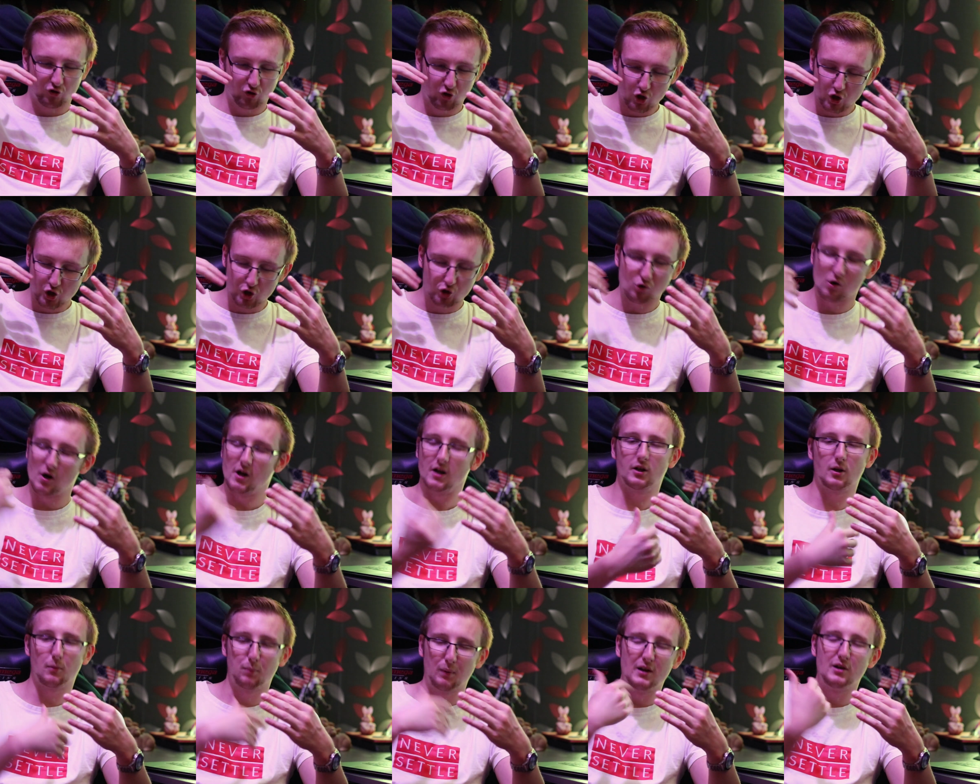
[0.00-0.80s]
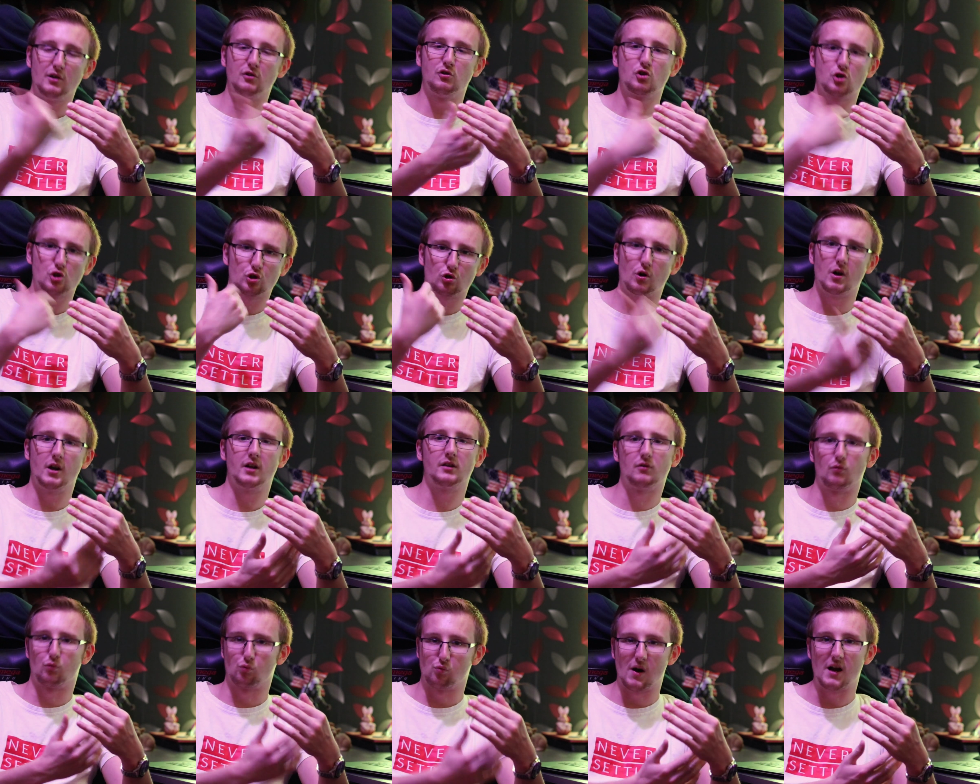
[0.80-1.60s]
destroying
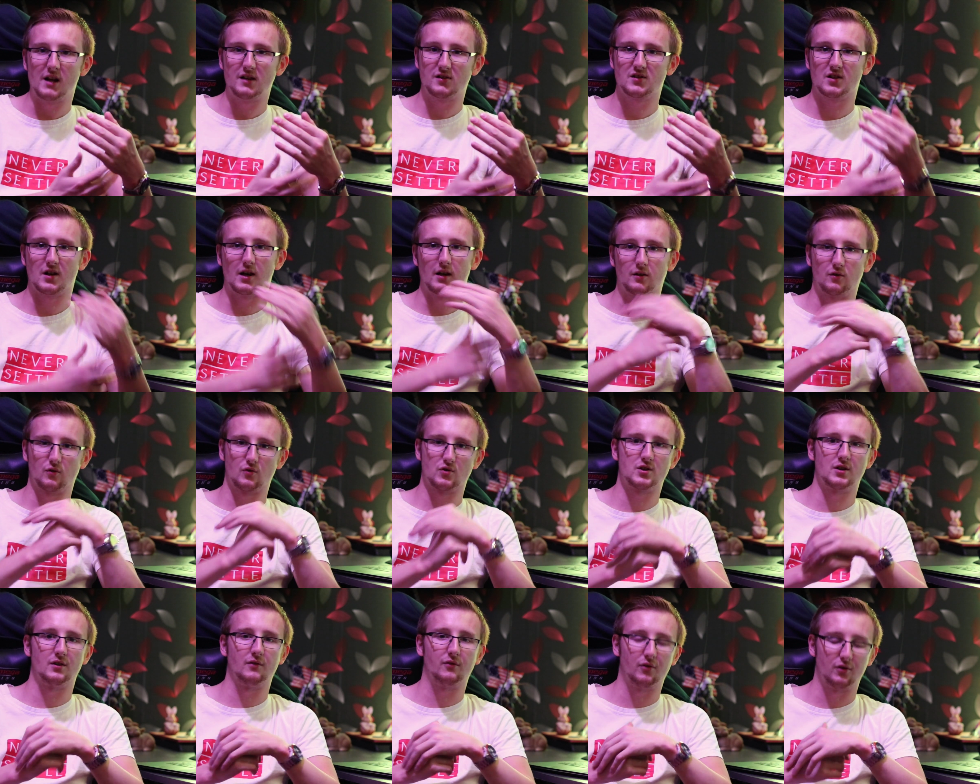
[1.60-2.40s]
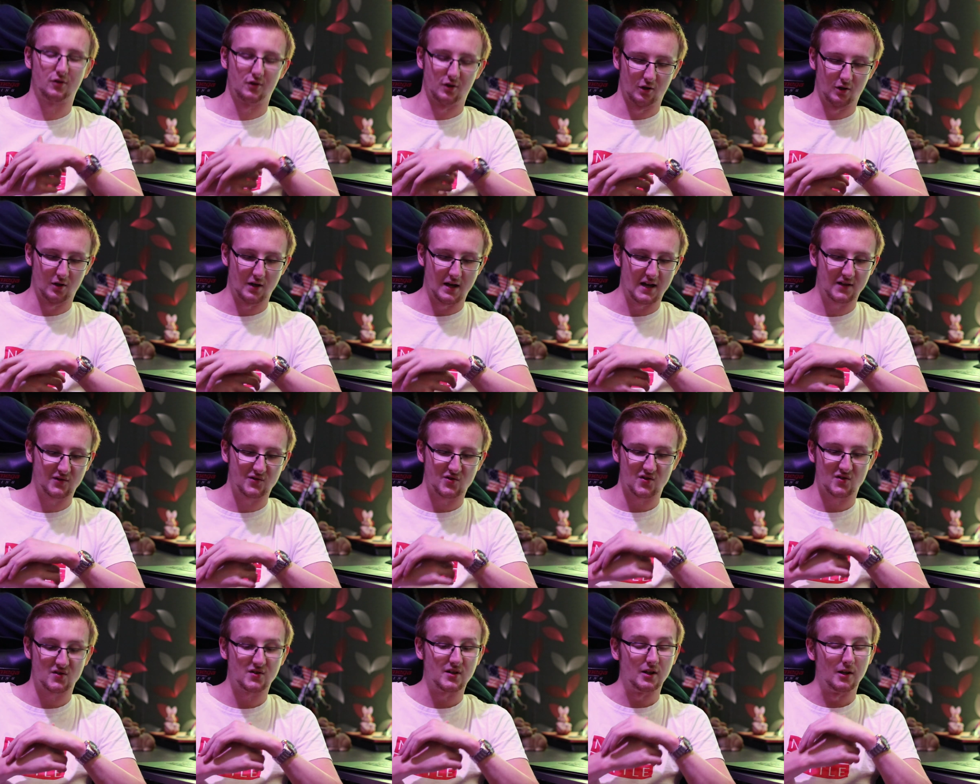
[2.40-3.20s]
the write cycles of the
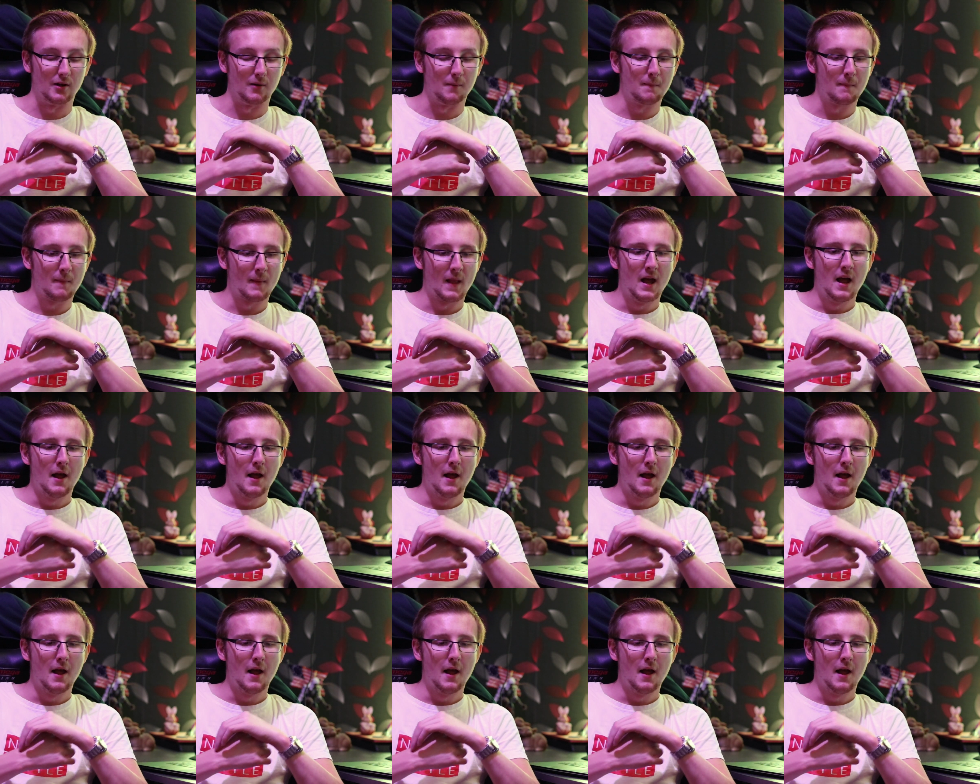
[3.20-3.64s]
SSD.